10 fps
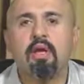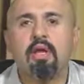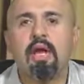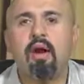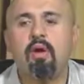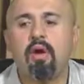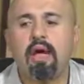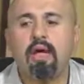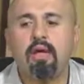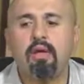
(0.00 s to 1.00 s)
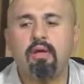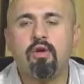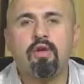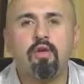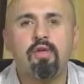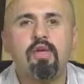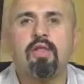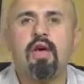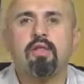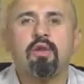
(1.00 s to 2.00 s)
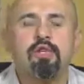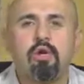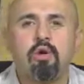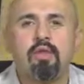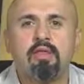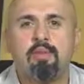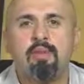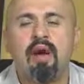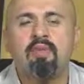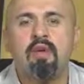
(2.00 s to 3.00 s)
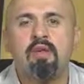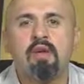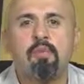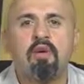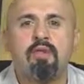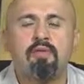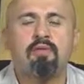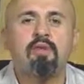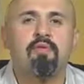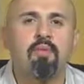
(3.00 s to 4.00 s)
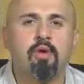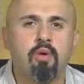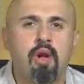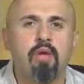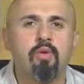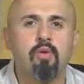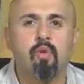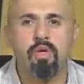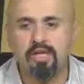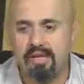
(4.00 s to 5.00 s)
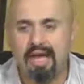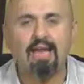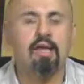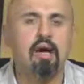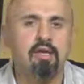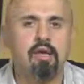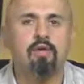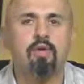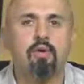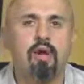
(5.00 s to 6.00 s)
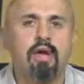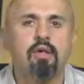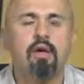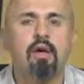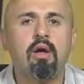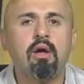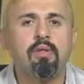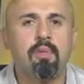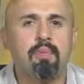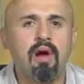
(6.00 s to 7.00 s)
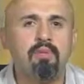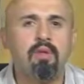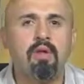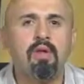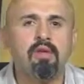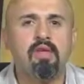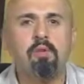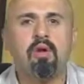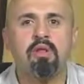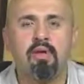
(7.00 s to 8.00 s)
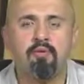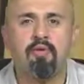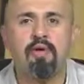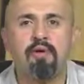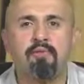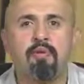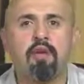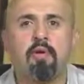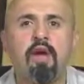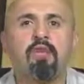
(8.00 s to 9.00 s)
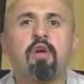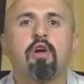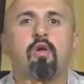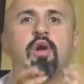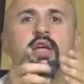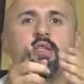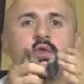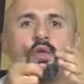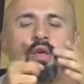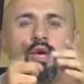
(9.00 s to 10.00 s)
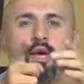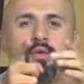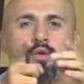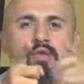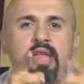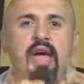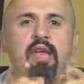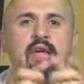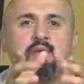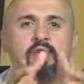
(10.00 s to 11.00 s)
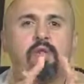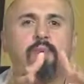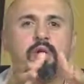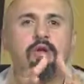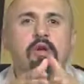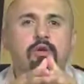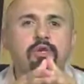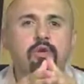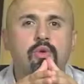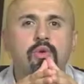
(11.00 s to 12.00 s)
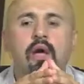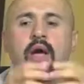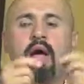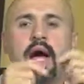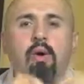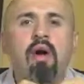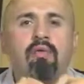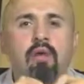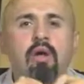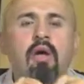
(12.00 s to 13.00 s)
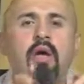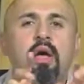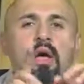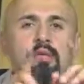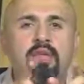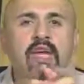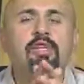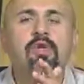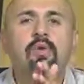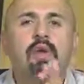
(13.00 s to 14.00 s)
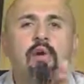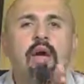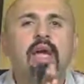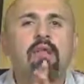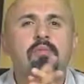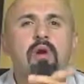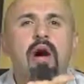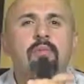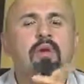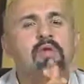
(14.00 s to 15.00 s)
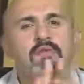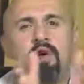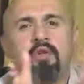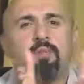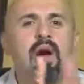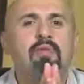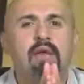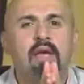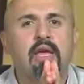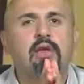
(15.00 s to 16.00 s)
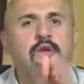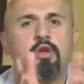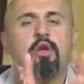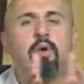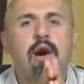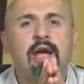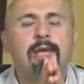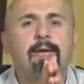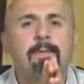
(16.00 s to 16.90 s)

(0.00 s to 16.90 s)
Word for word: Now, I, you're using that to show that the prophet is someone different from the Christ, which in that context, you're correct. The prophet is someone different from the Christ according to the understanding of these particular Jews. However, if these Jews are right, Muhammad is a false prophet again. Do you know why?